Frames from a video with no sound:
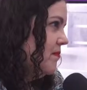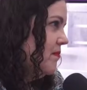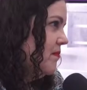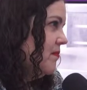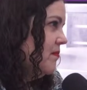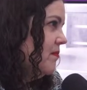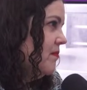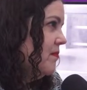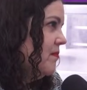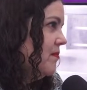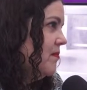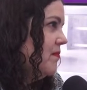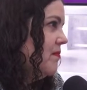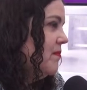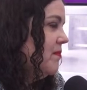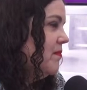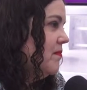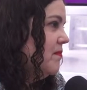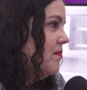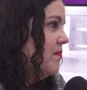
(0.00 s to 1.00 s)

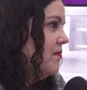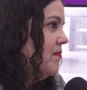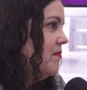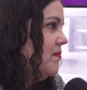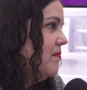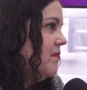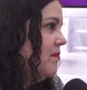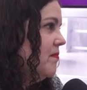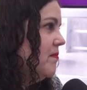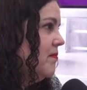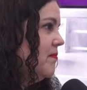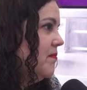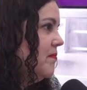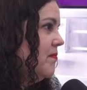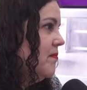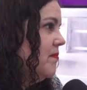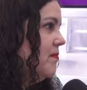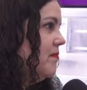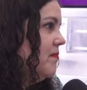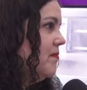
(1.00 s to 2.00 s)

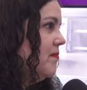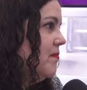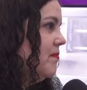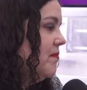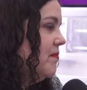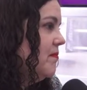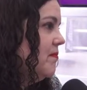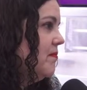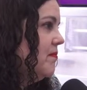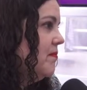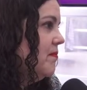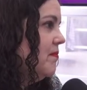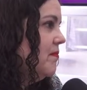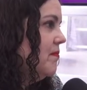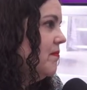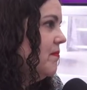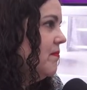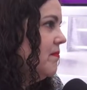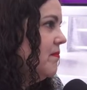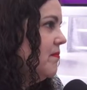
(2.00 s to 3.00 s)

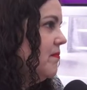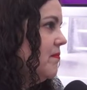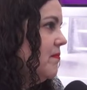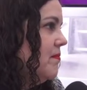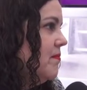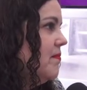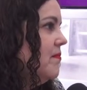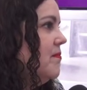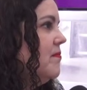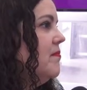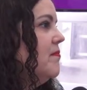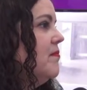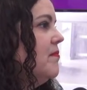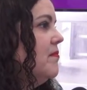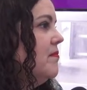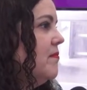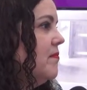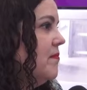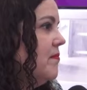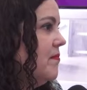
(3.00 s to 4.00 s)

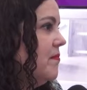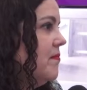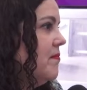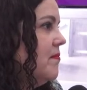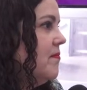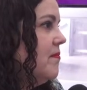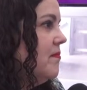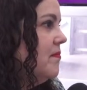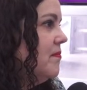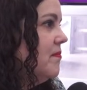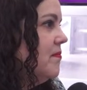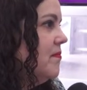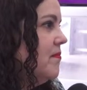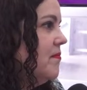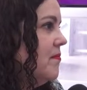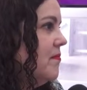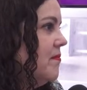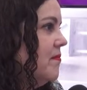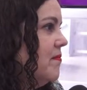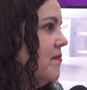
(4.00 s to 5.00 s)

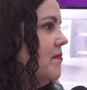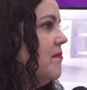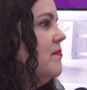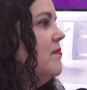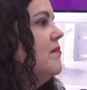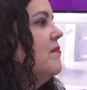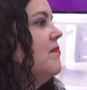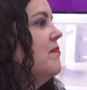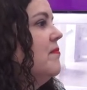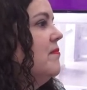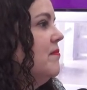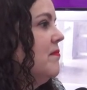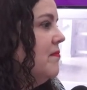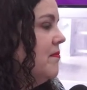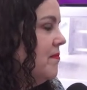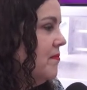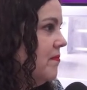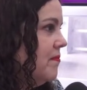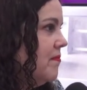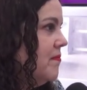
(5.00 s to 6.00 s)

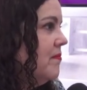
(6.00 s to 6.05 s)
(silent)